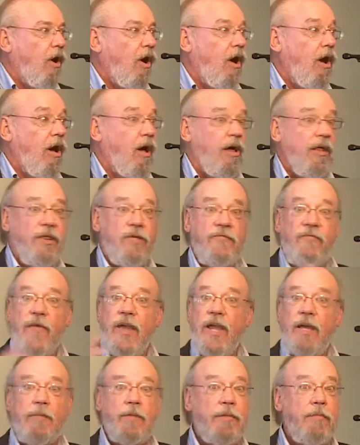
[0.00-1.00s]
All
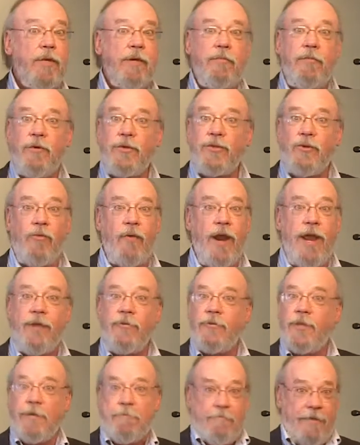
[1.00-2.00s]
the family members
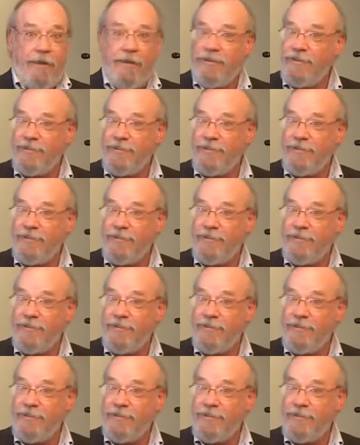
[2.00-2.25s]
around them,